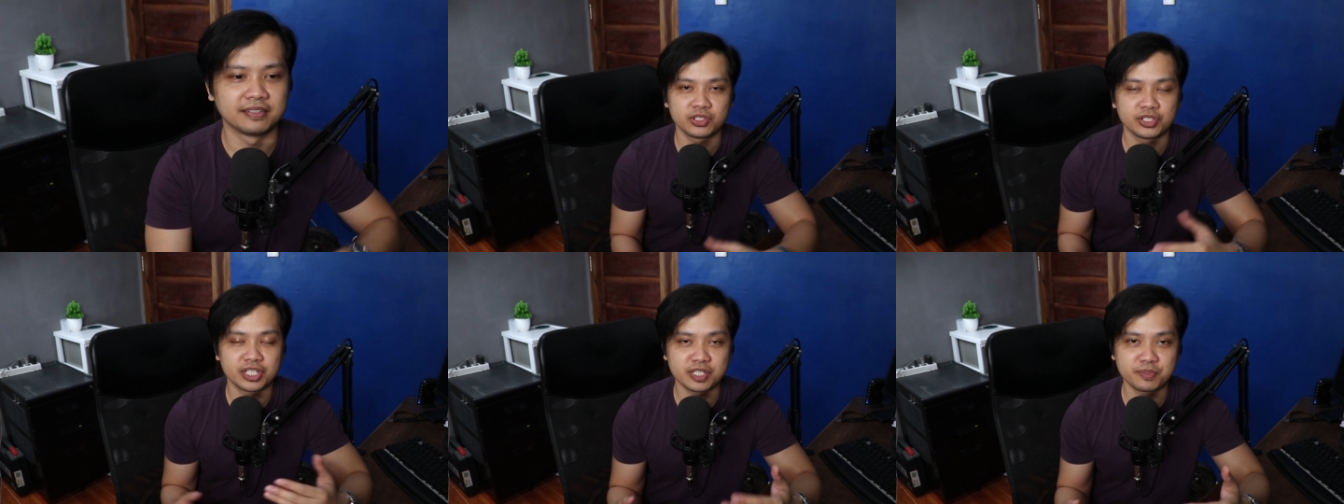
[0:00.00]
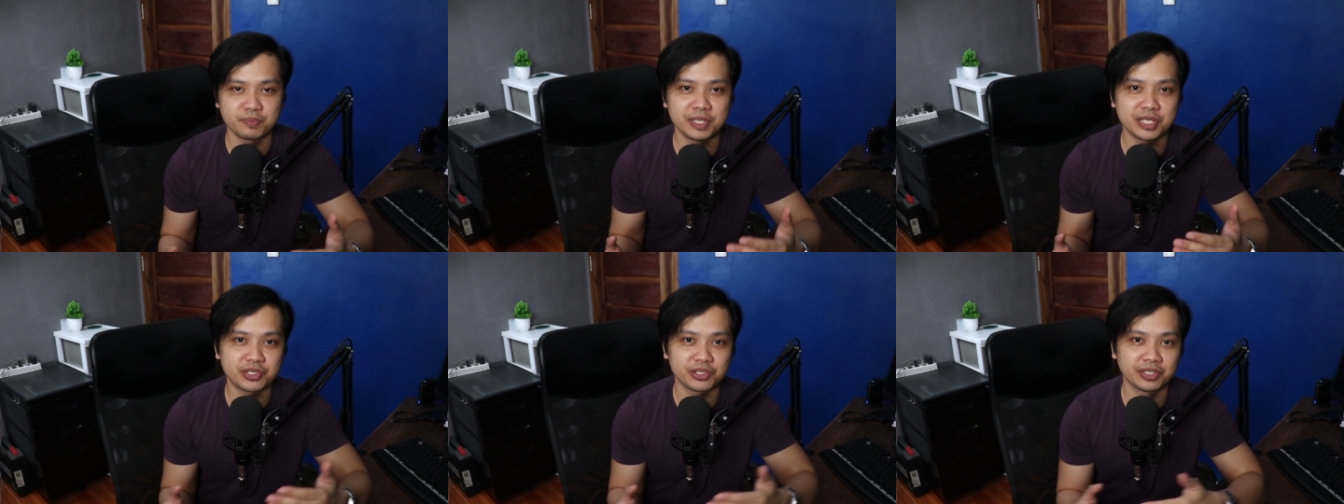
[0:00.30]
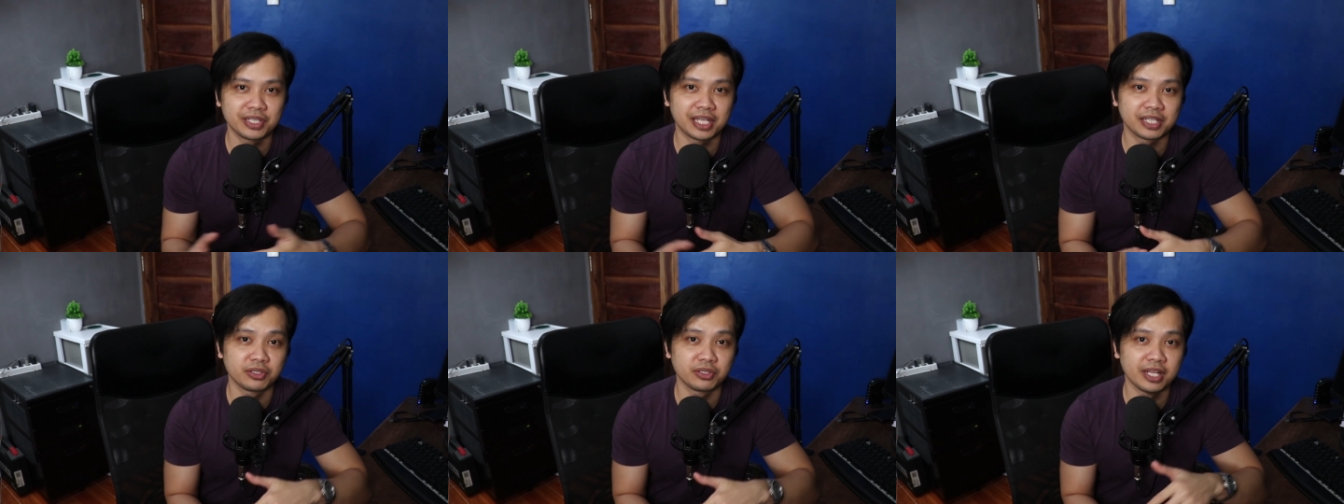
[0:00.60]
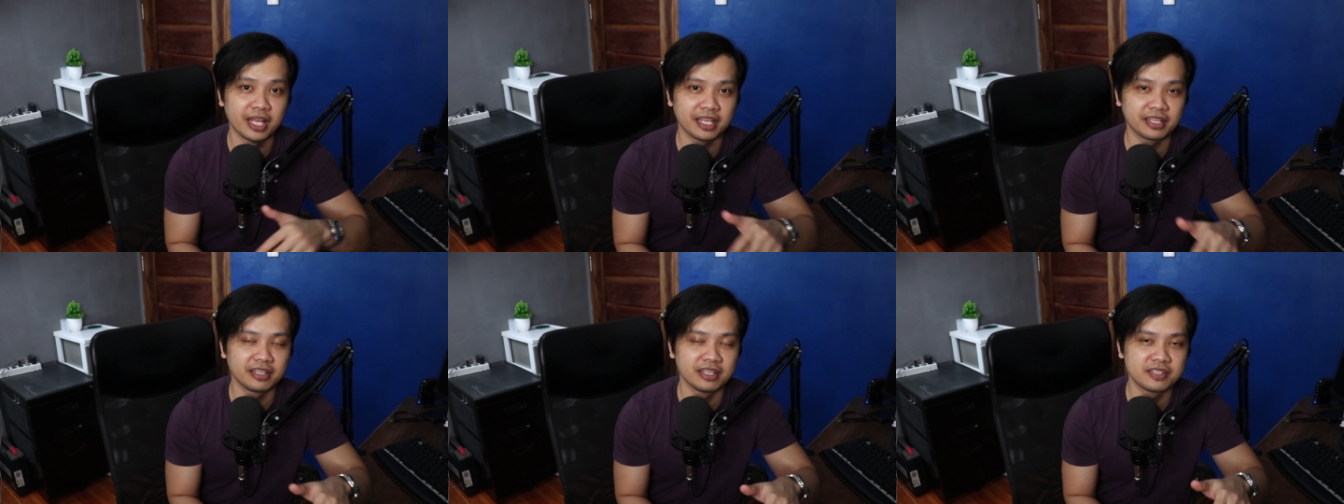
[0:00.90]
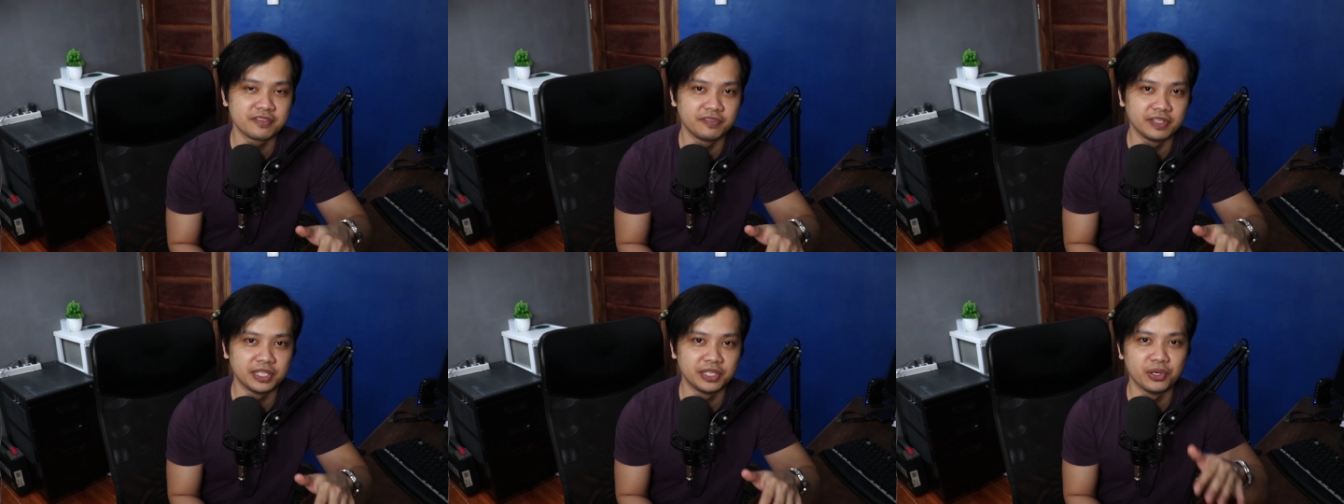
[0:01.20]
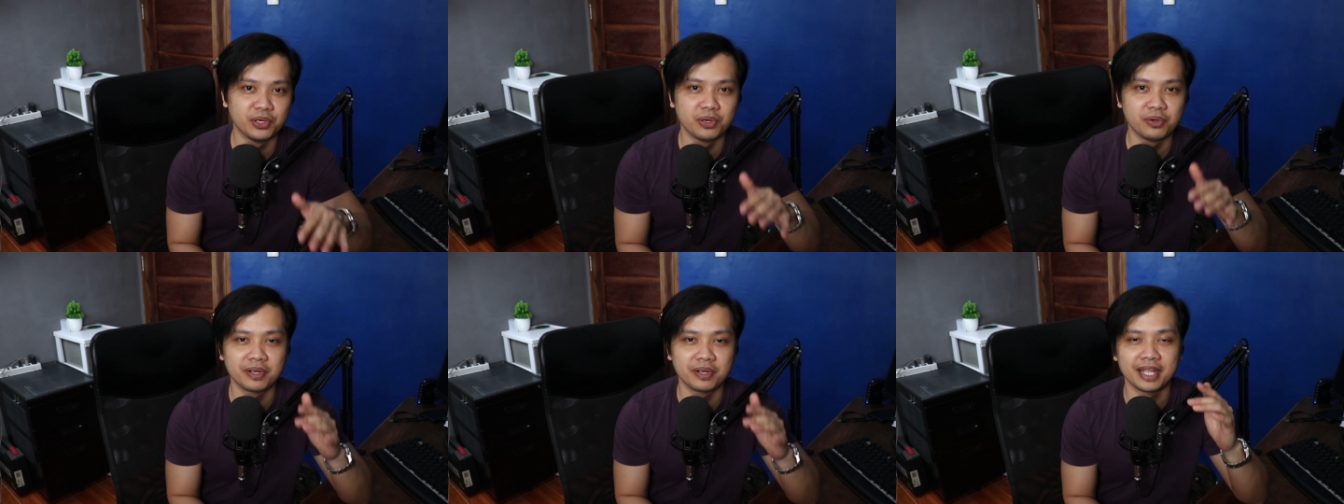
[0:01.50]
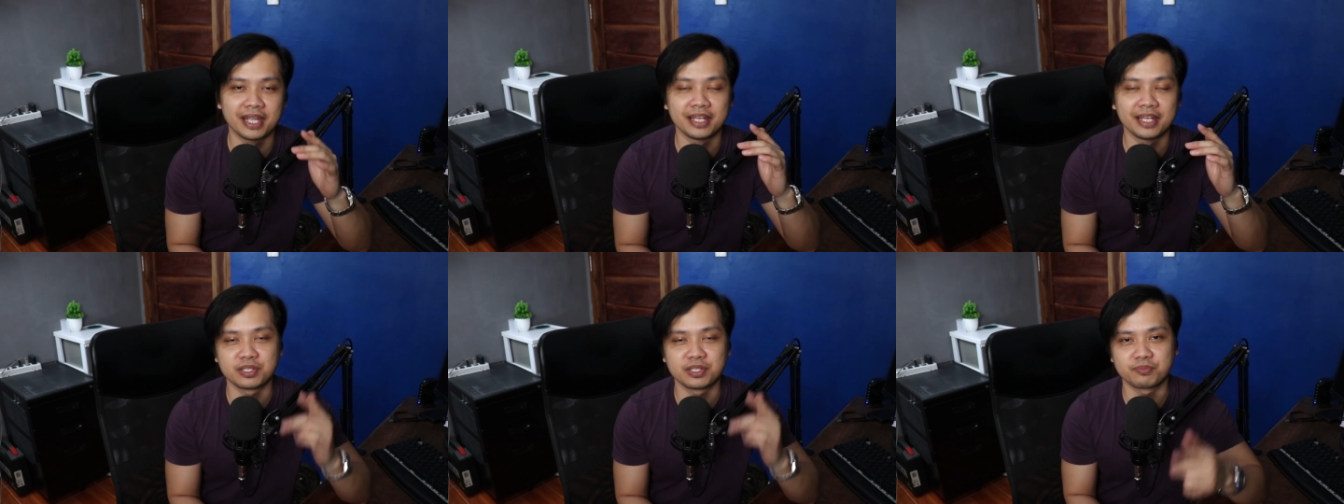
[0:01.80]
So, just make sure that you like this video
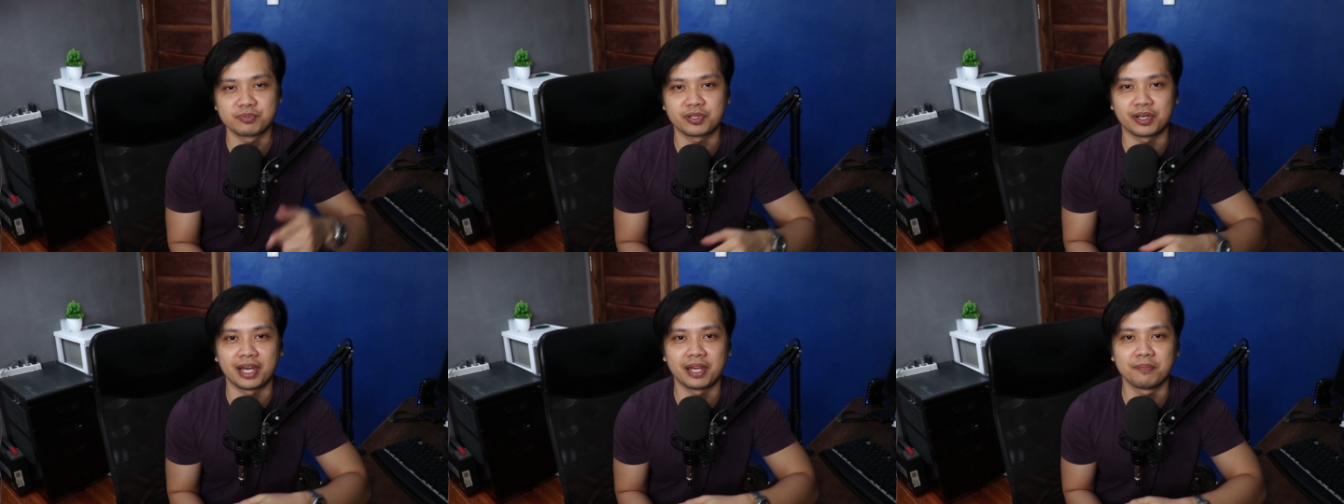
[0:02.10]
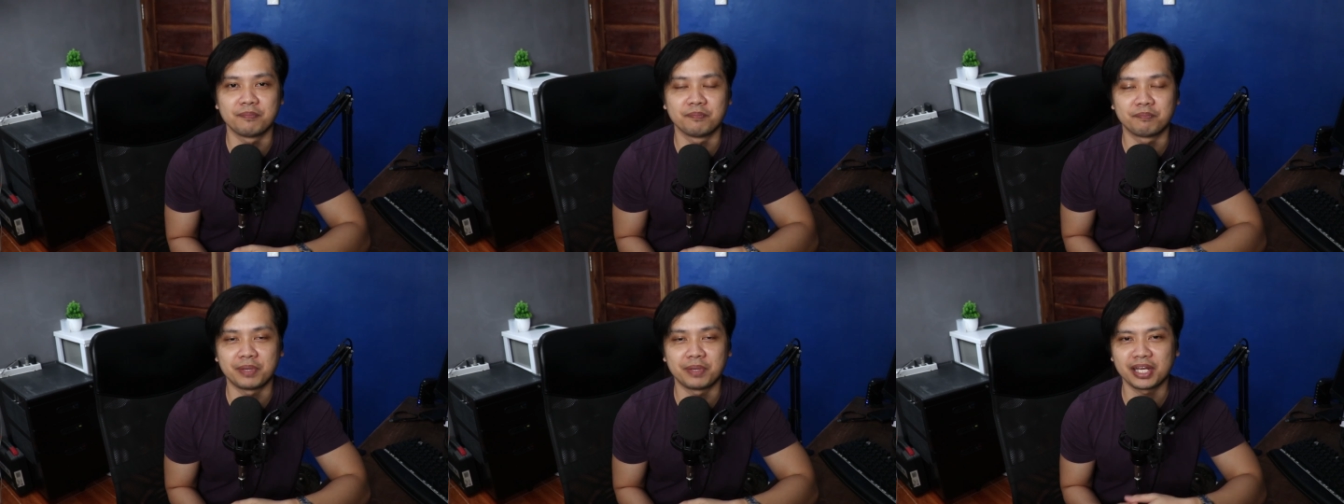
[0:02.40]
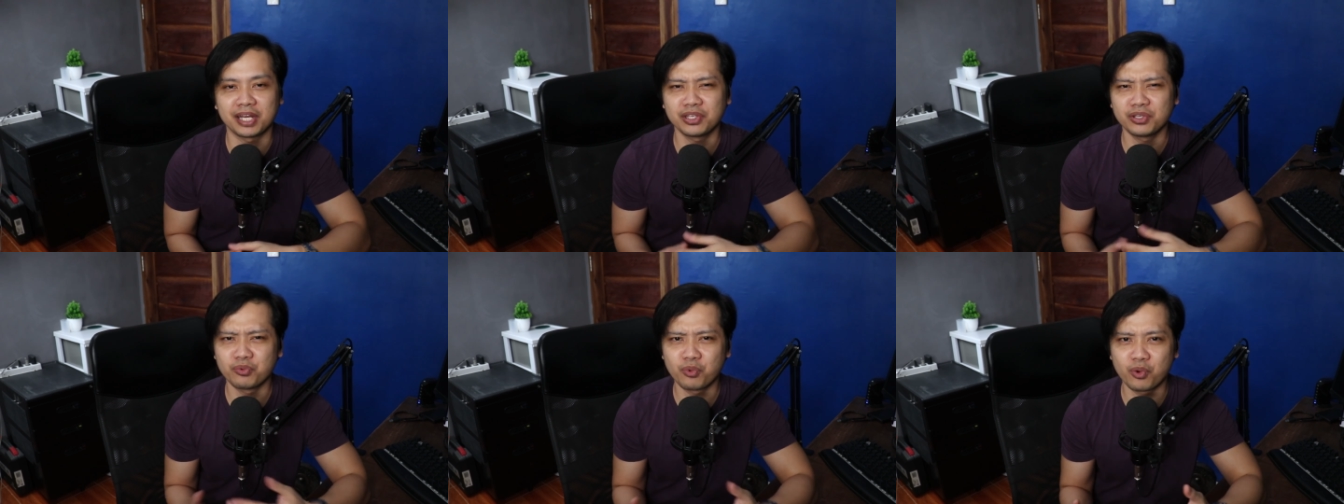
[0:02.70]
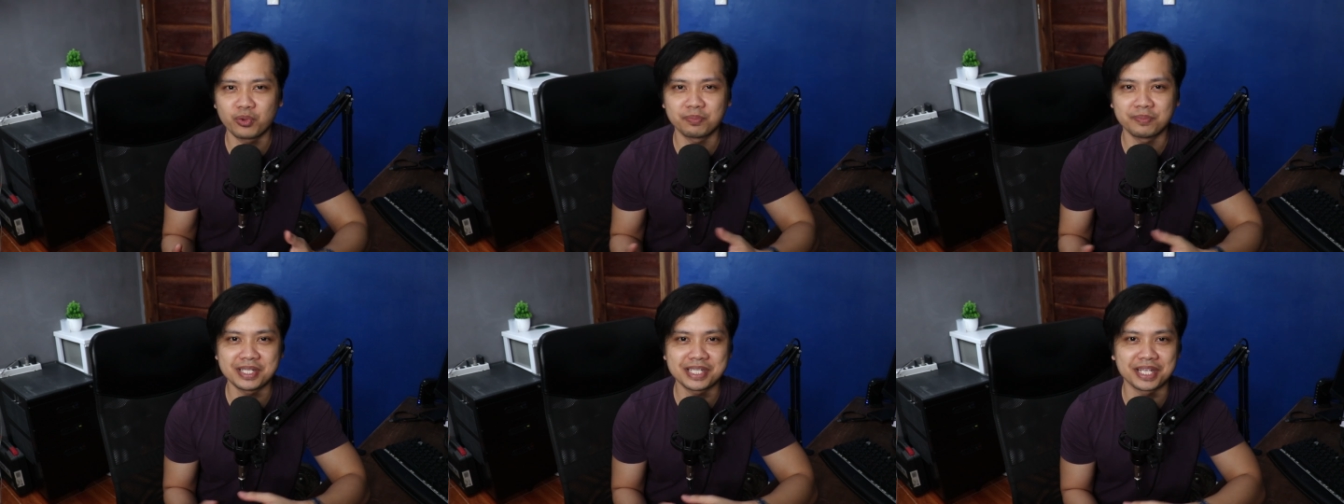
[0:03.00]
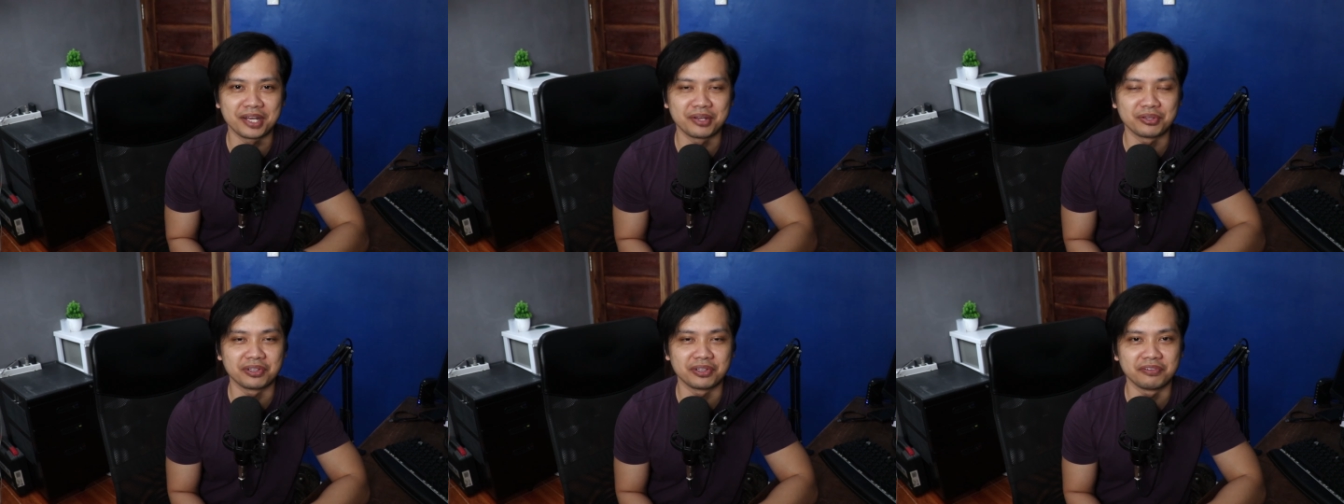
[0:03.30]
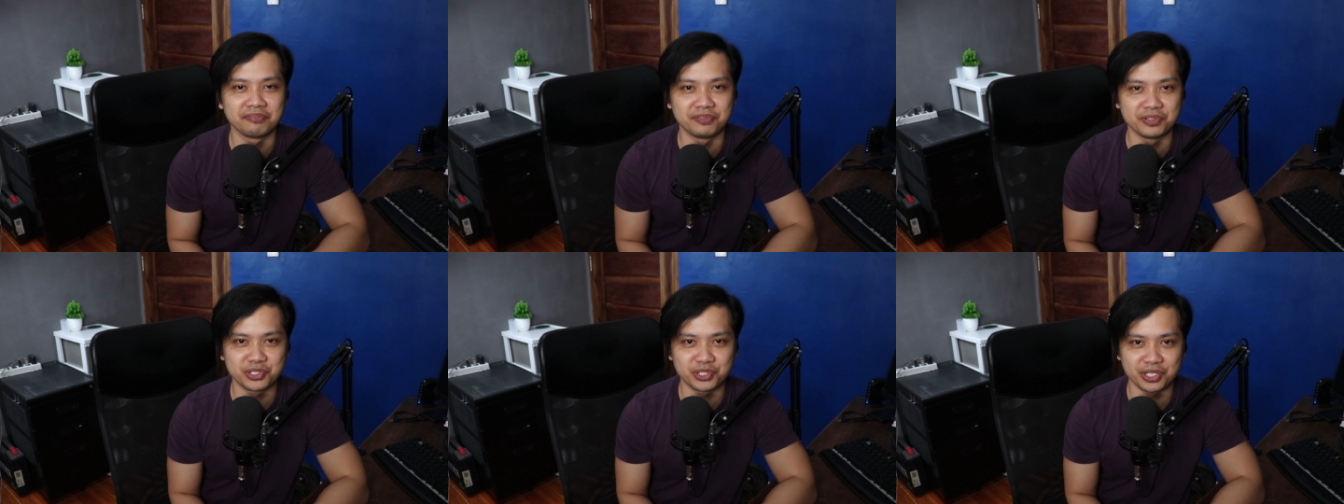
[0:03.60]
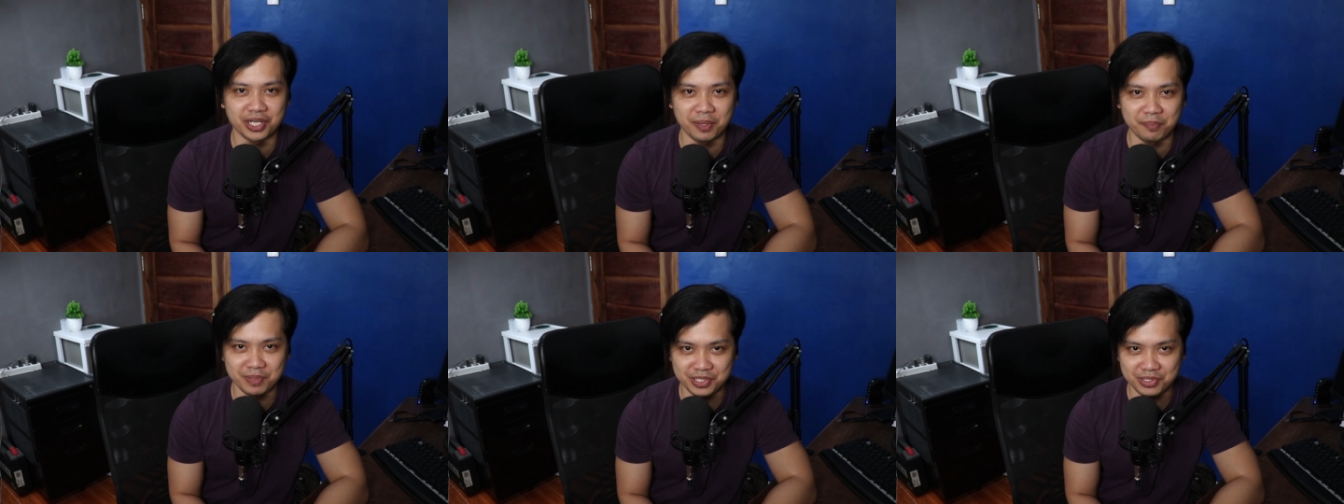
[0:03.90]
and subscribe para you won't miss out on
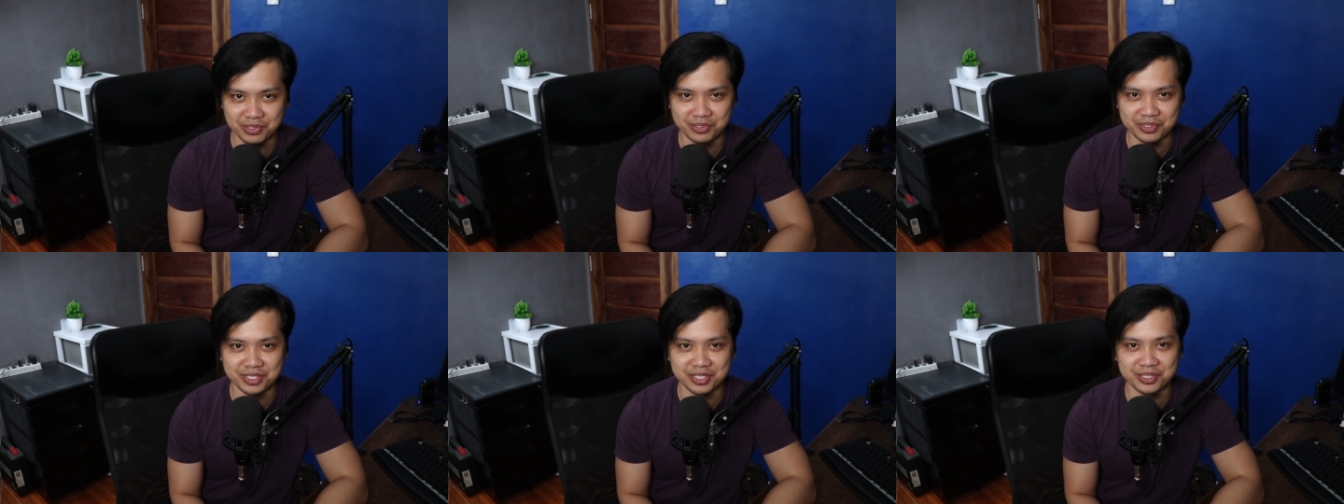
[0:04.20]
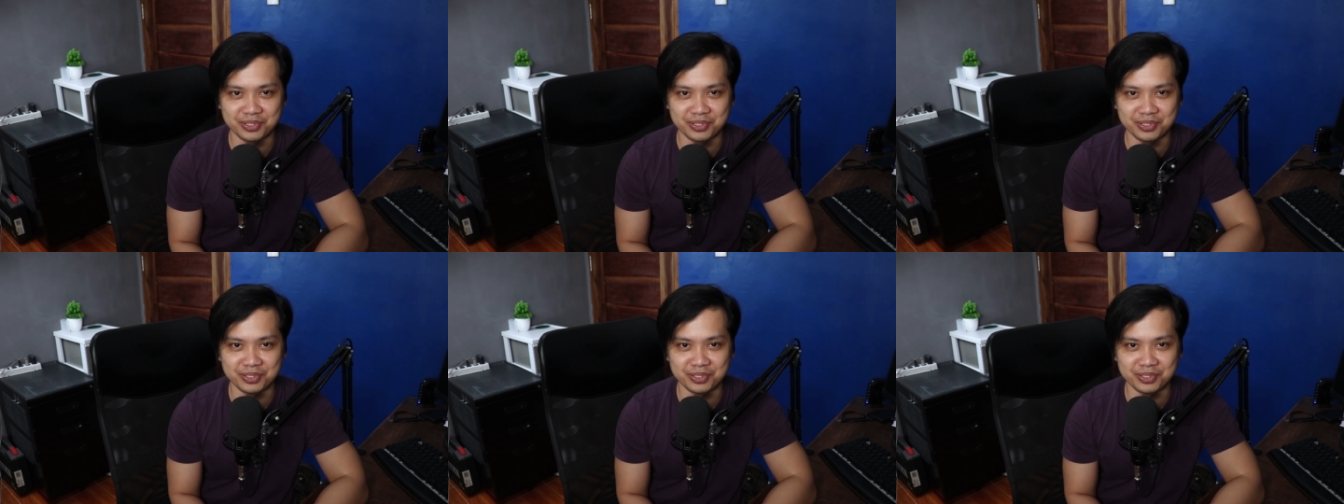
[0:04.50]
future episodes.